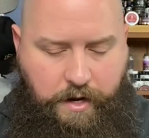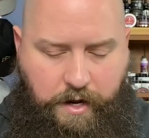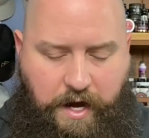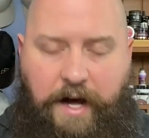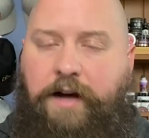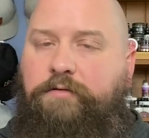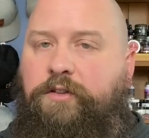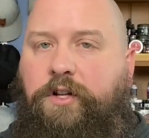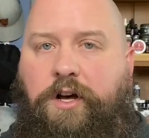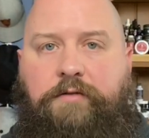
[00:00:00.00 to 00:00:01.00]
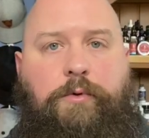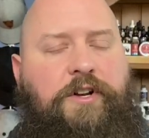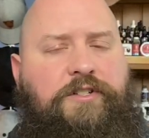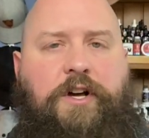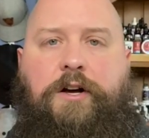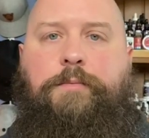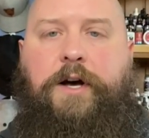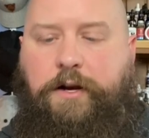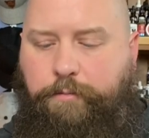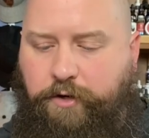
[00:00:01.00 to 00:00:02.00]
I've loved. We're going to talk
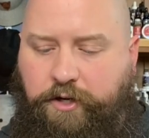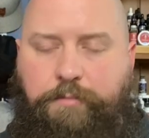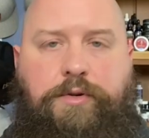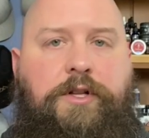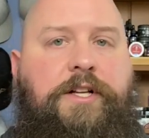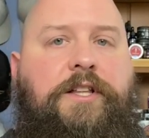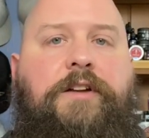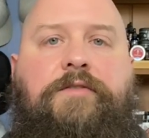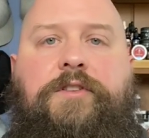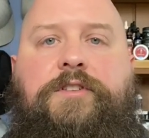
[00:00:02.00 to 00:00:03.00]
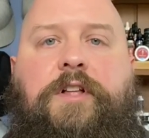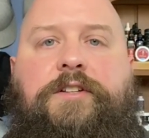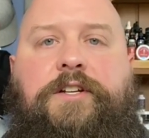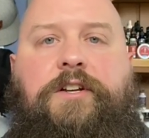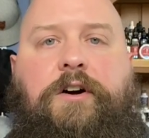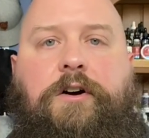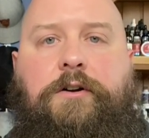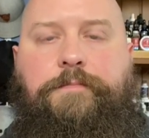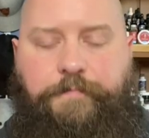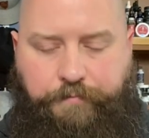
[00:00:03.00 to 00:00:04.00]
about it, but completely different than Sláinte
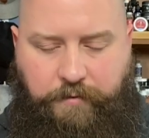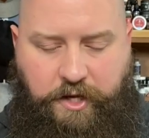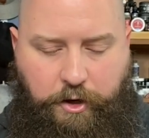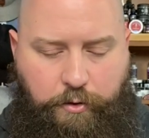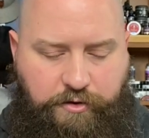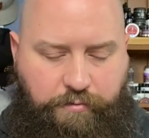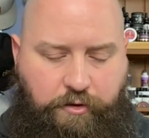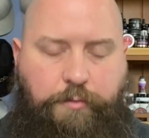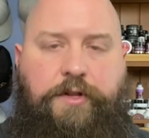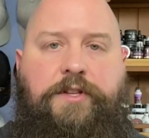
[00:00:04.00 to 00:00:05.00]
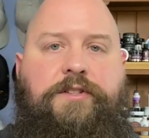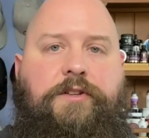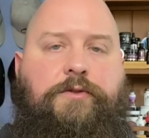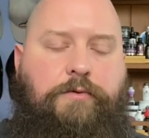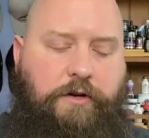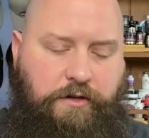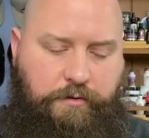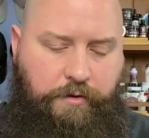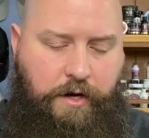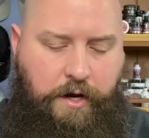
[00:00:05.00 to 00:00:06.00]
Cara. Huge improvement. These scents were
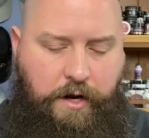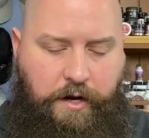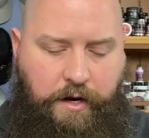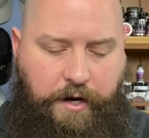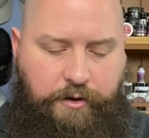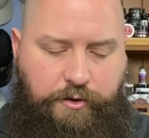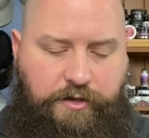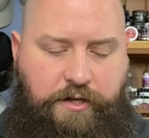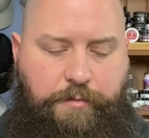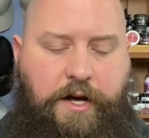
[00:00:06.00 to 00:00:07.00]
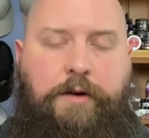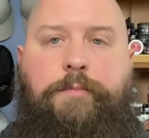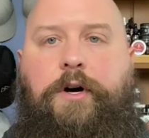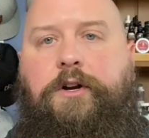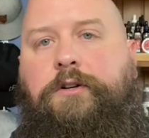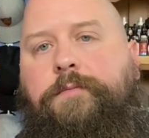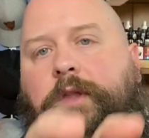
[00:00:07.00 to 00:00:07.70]
awesome. He also sent me out a butter.